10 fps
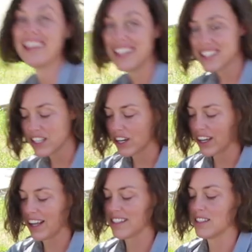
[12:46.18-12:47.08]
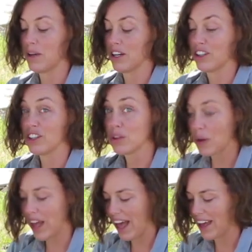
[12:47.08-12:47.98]
easier it gets, the better you
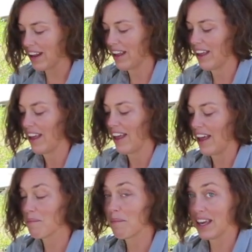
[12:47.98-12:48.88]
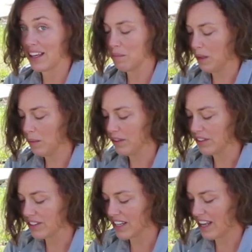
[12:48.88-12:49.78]
get at making
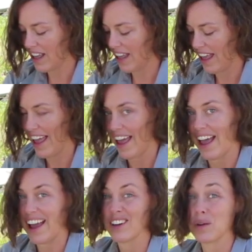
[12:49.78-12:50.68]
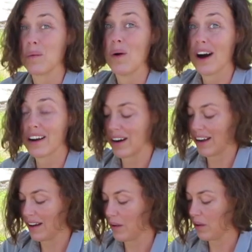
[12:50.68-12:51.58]
bubbles, and you can walk
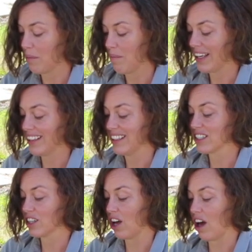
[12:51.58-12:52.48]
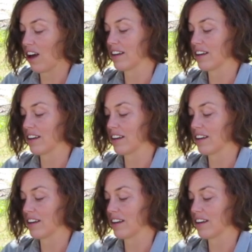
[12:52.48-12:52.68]
around making these long,